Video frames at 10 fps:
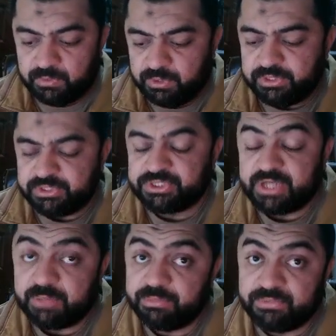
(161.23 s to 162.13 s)

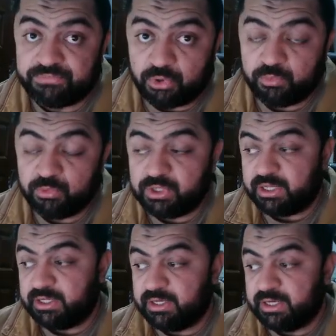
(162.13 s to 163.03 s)
describe the formula
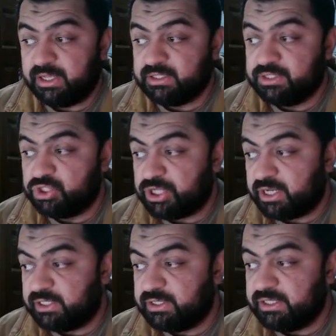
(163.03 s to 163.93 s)
here, like check
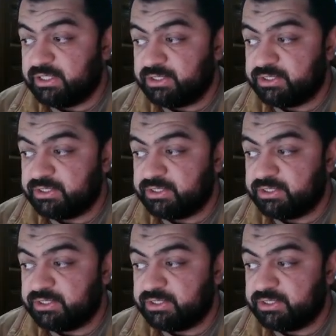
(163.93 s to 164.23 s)
the